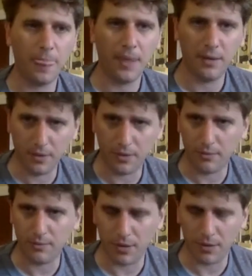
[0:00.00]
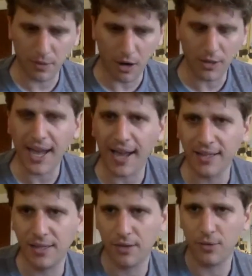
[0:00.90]
the, the our
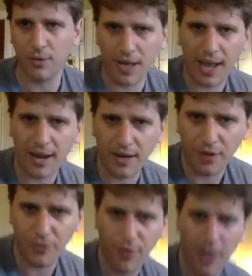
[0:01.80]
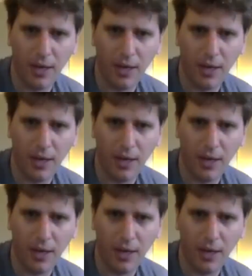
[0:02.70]
taxing authority had enough